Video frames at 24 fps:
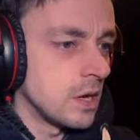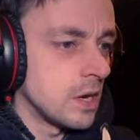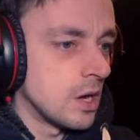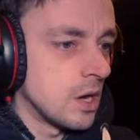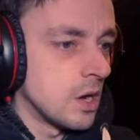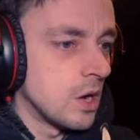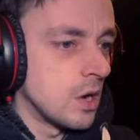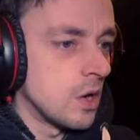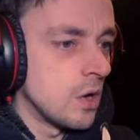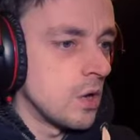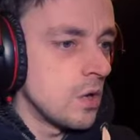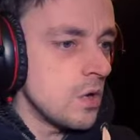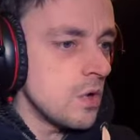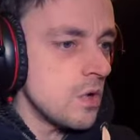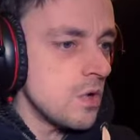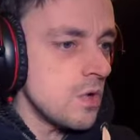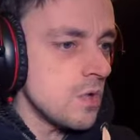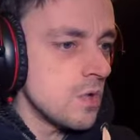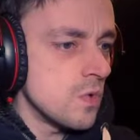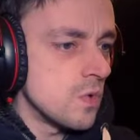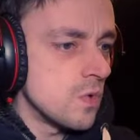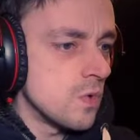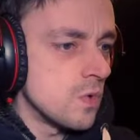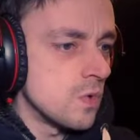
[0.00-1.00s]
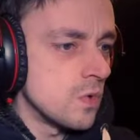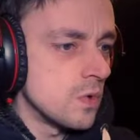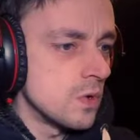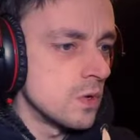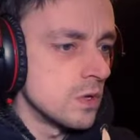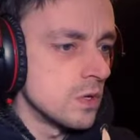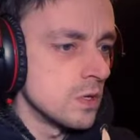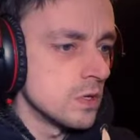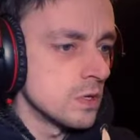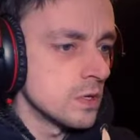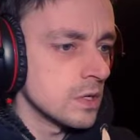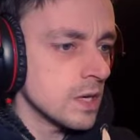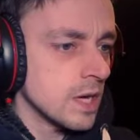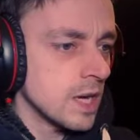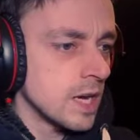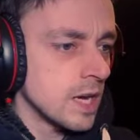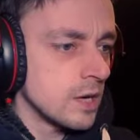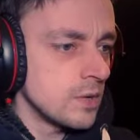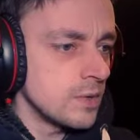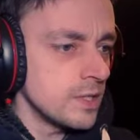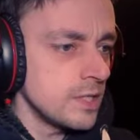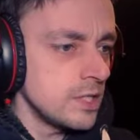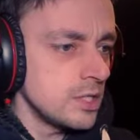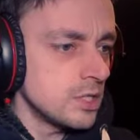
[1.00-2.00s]
Oh,
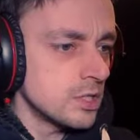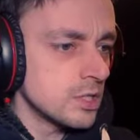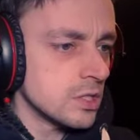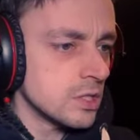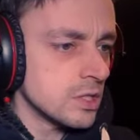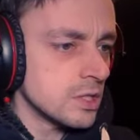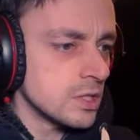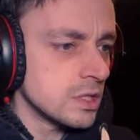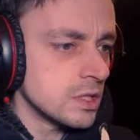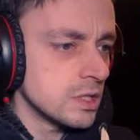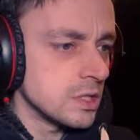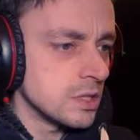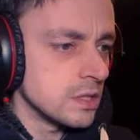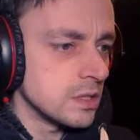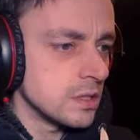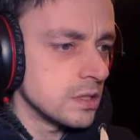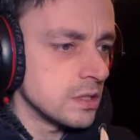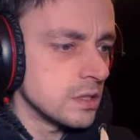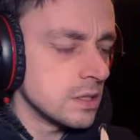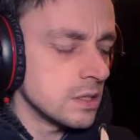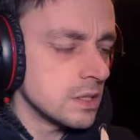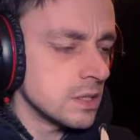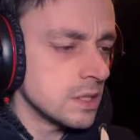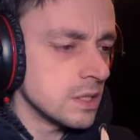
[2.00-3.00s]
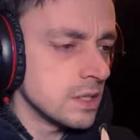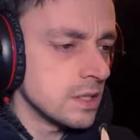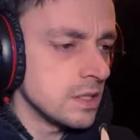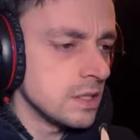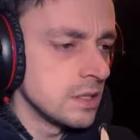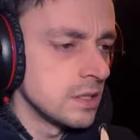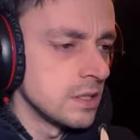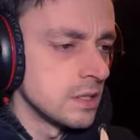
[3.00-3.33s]
how interesting. Okay.